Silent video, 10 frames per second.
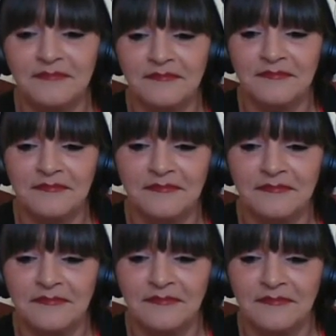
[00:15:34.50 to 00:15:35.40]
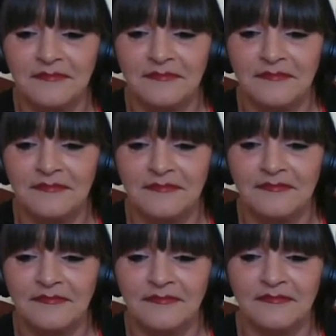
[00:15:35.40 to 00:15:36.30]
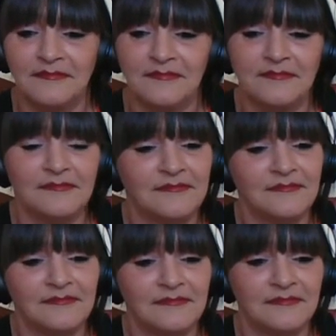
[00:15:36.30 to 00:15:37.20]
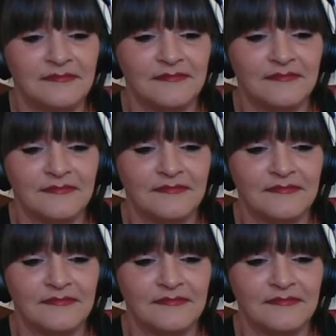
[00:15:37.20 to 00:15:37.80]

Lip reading: (no one is talking)